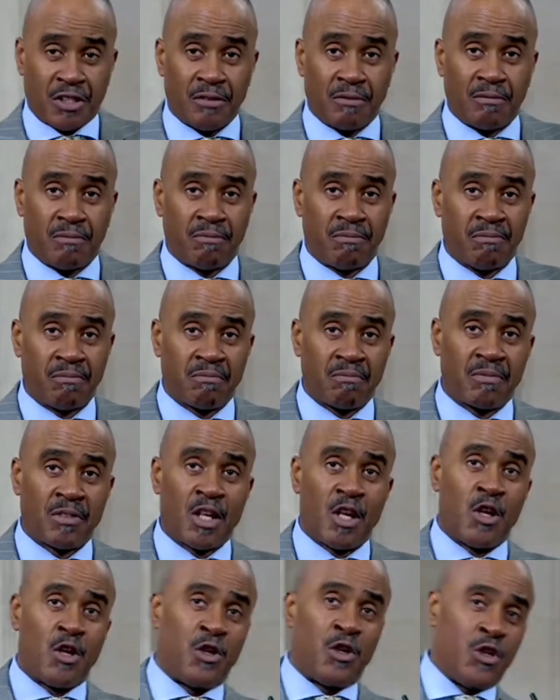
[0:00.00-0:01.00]
That's it.
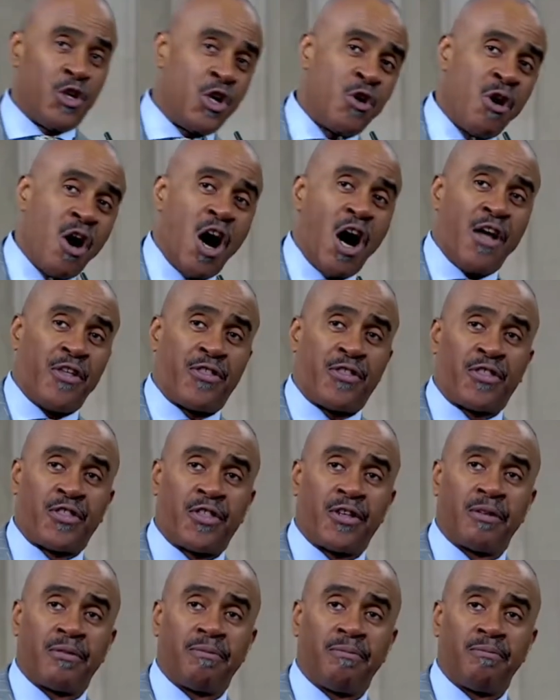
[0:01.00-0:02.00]
New earth,
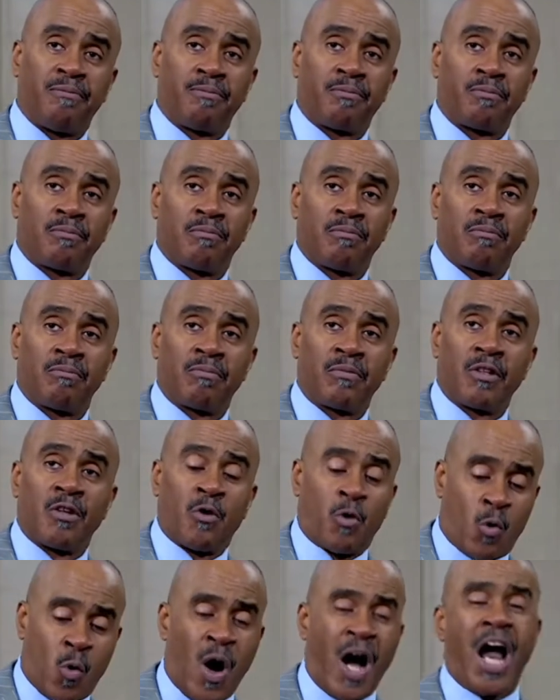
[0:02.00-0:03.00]

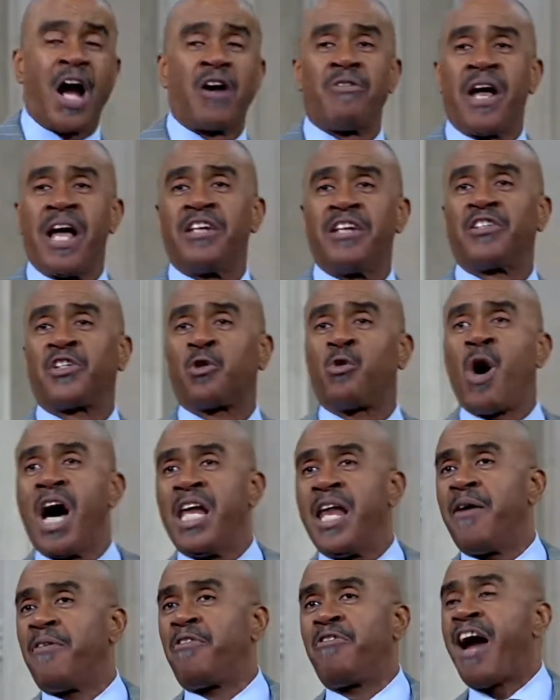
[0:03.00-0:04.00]
wherein
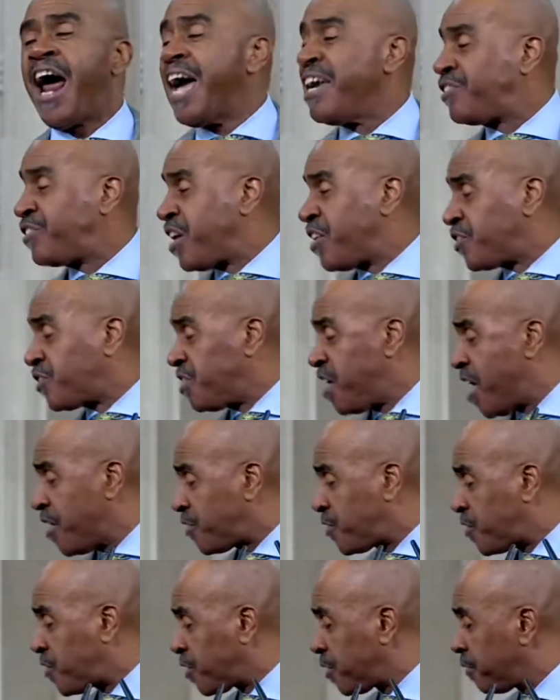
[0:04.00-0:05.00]
dwelleth
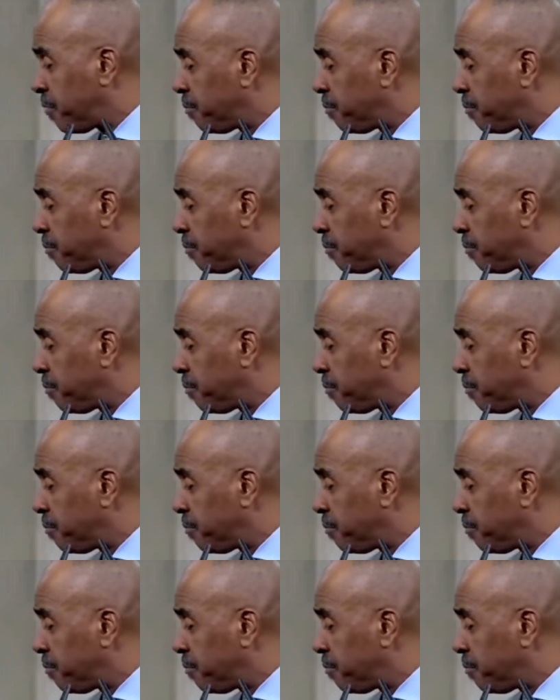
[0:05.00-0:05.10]
righteousness.